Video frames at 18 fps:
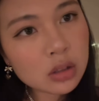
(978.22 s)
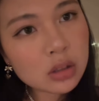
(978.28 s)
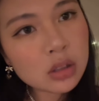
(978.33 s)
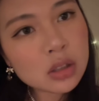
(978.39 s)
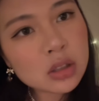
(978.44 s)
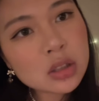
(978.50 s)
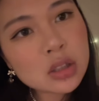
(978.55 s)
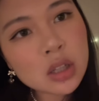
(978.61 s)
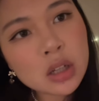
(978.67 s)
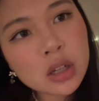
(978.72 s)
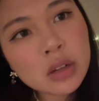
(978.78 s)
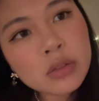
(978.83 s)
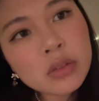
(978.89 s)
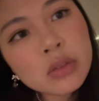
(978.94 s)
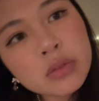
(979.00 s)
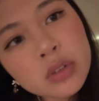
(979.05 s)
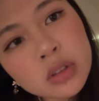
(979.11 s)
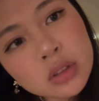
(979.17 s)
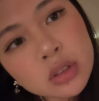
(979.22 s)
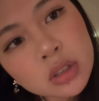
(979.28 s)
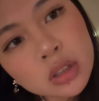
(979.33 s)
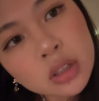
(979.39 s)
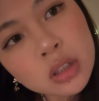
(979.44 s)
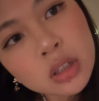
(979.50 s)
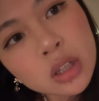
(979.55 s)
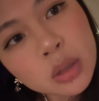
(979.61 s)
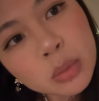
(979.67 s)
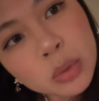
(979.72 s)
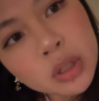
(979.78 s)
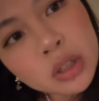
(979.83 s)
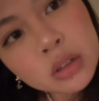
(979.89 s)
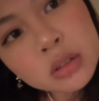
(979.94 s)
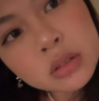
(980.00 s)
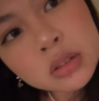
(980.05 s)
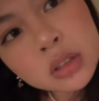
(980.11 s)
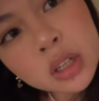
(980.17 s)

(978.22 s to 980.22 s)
This ain't even filter. Look at my nose